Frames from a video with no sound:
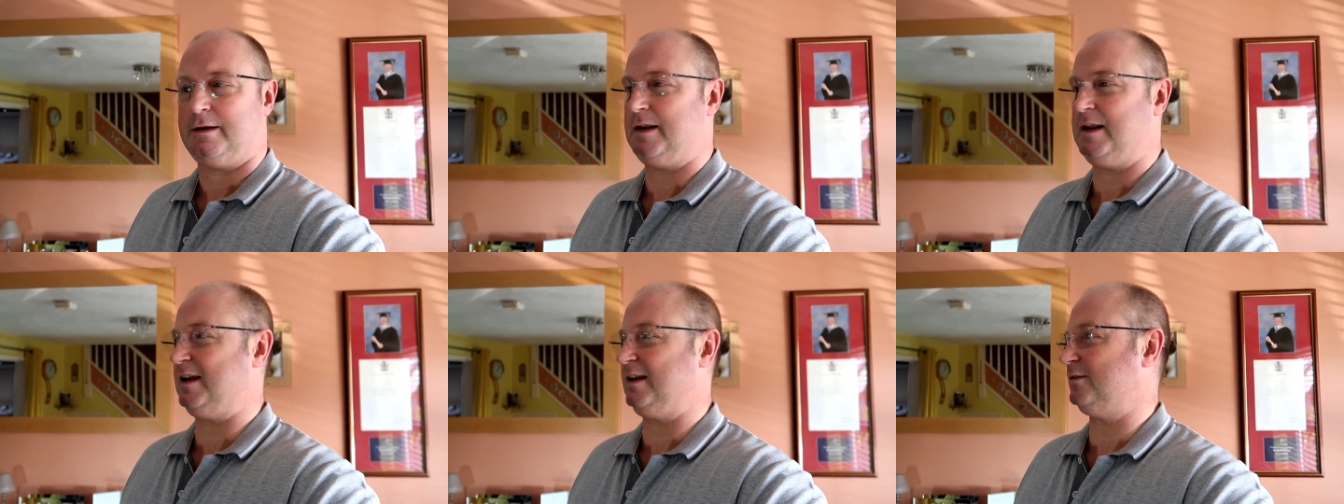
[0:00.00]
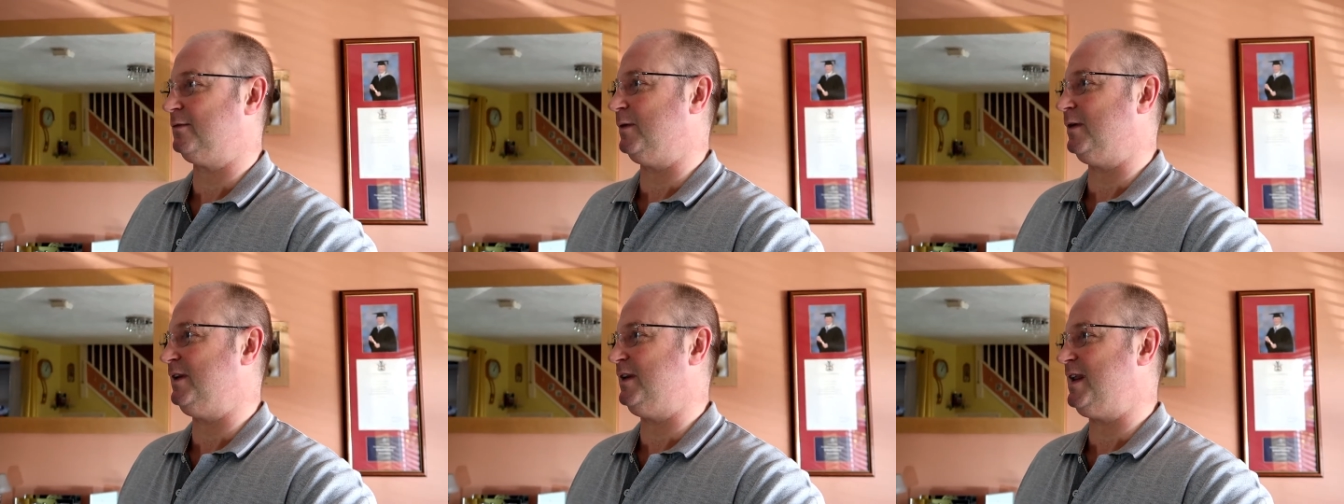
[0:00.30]

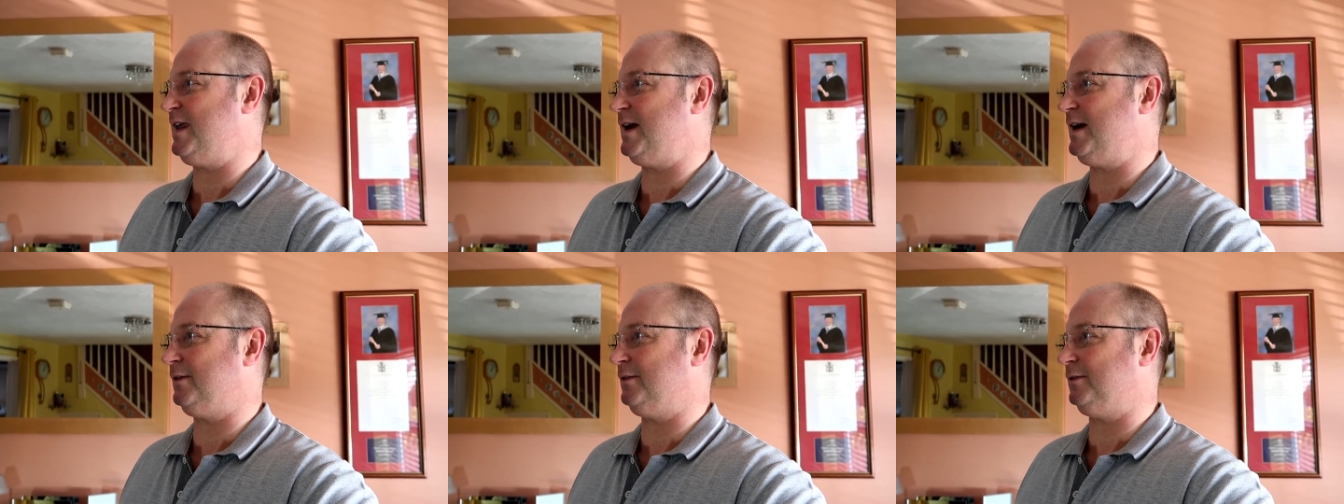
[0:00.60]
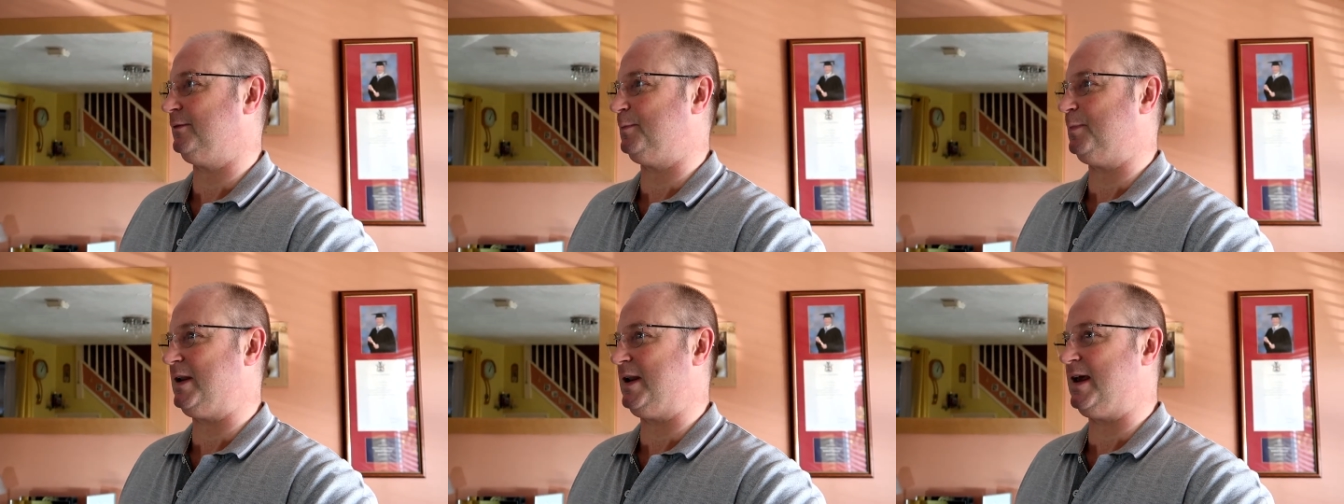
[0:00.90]
Next one
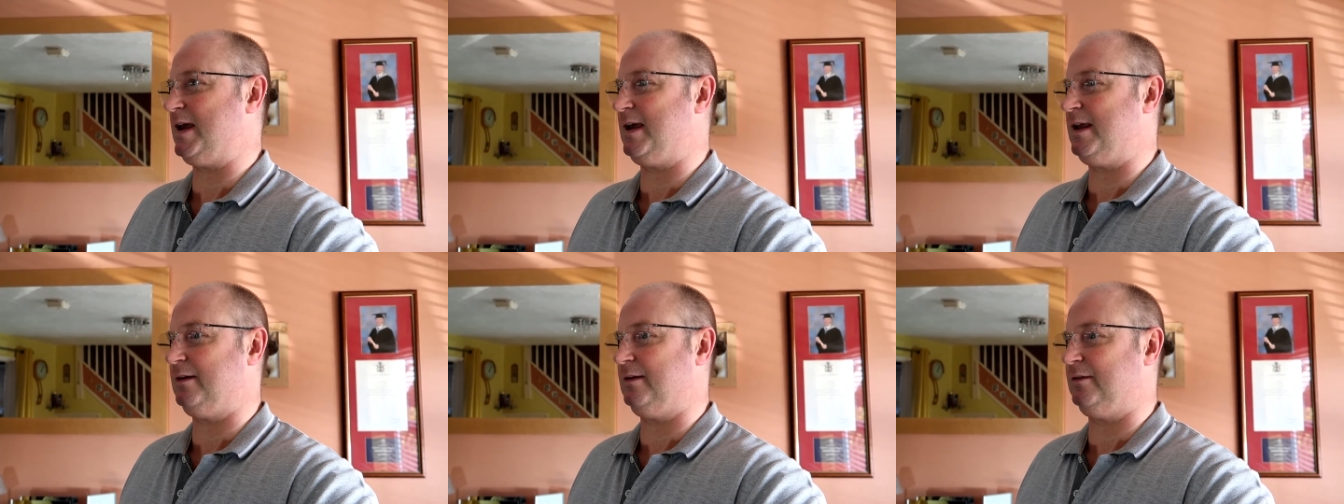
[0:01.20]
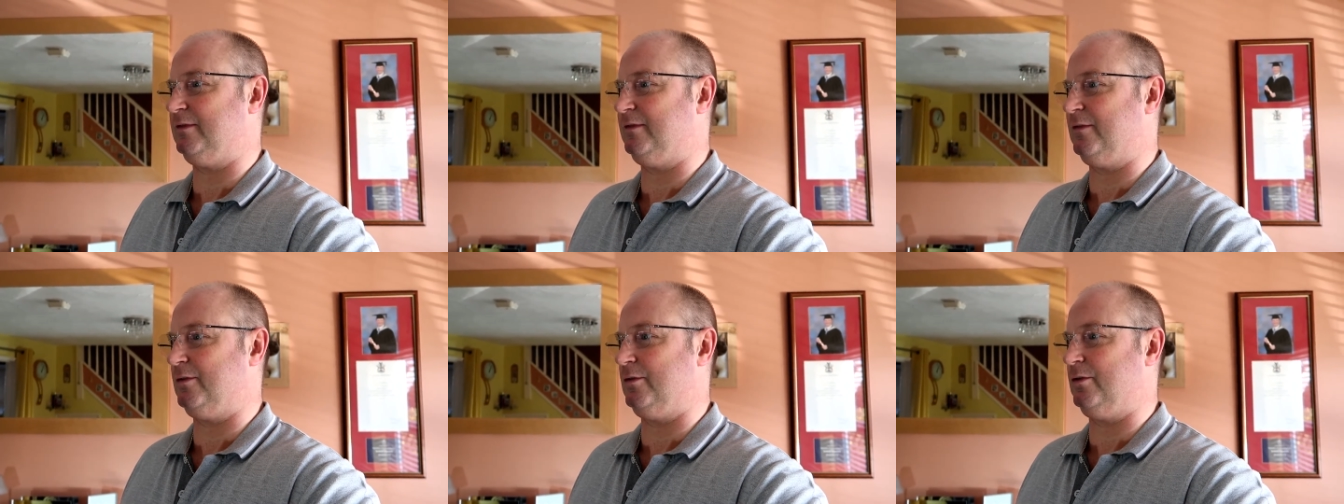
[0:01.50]
now's
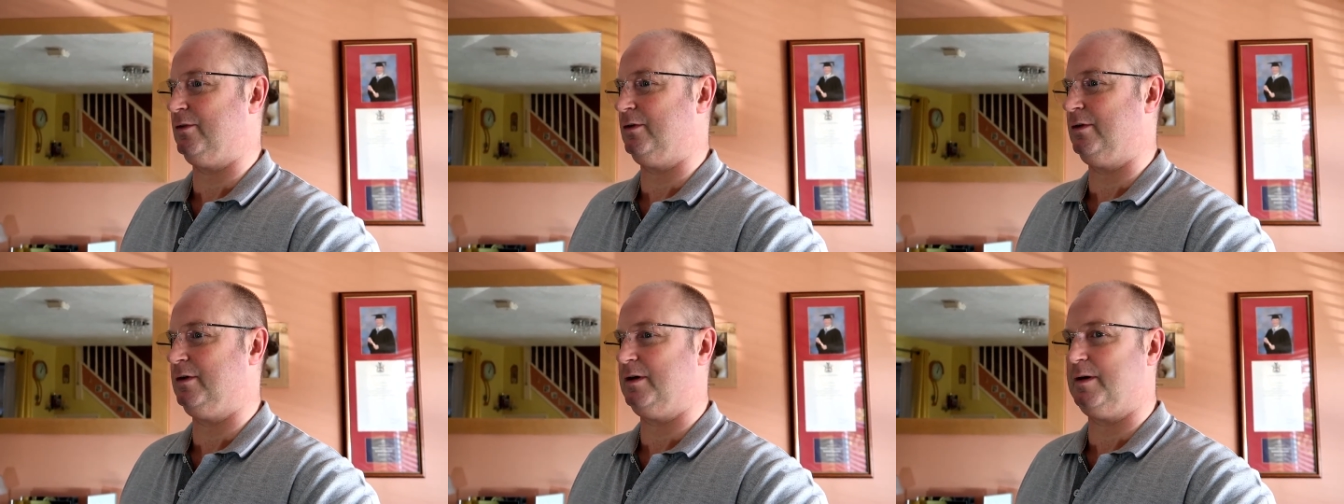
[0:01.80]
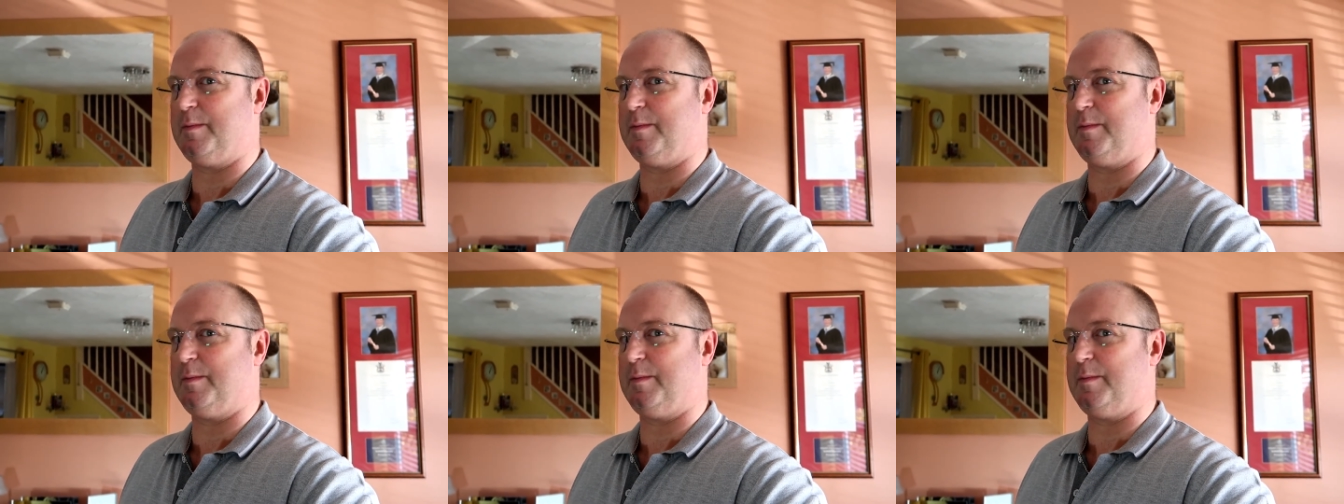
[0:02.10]
planned for